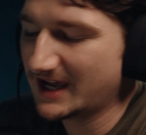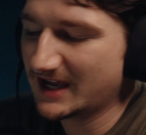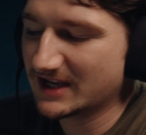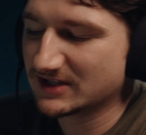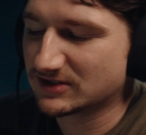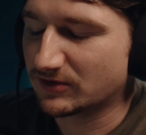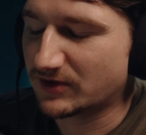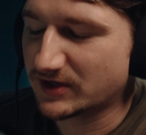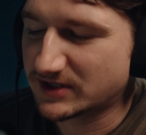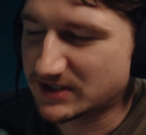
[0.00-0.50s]

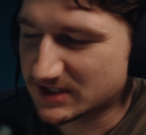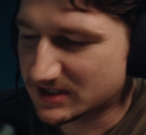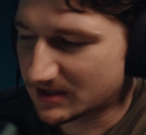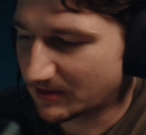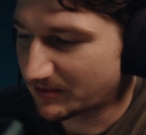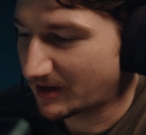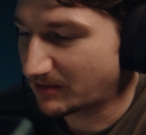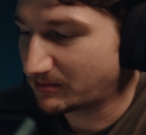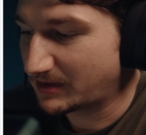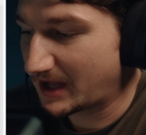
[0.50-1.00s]
So this is
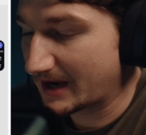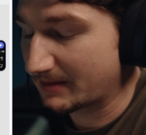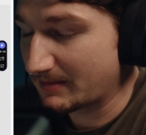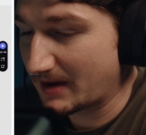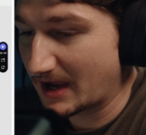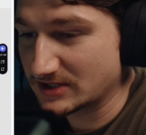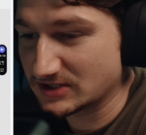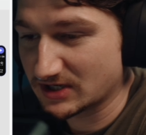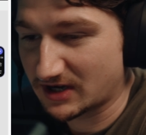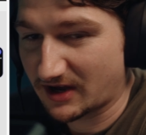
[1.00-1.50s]
something that
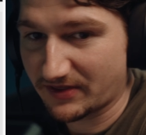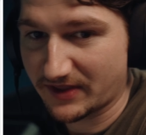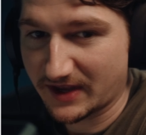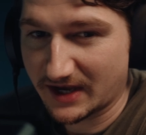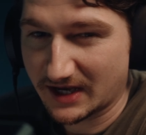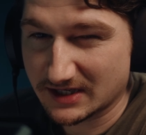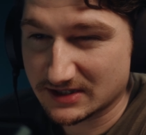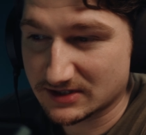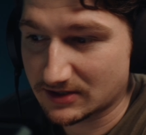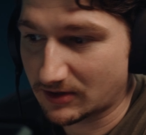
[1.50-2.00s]
Blackmagic, I
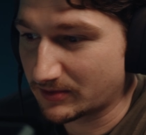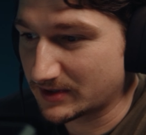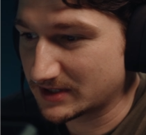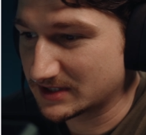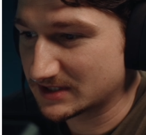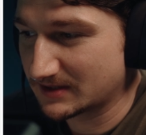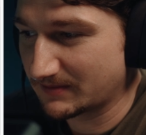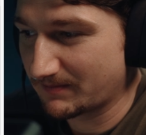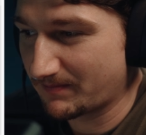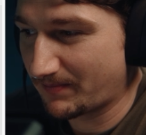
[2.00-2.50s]
think, is
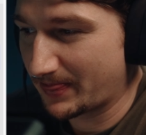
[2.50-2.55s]
always,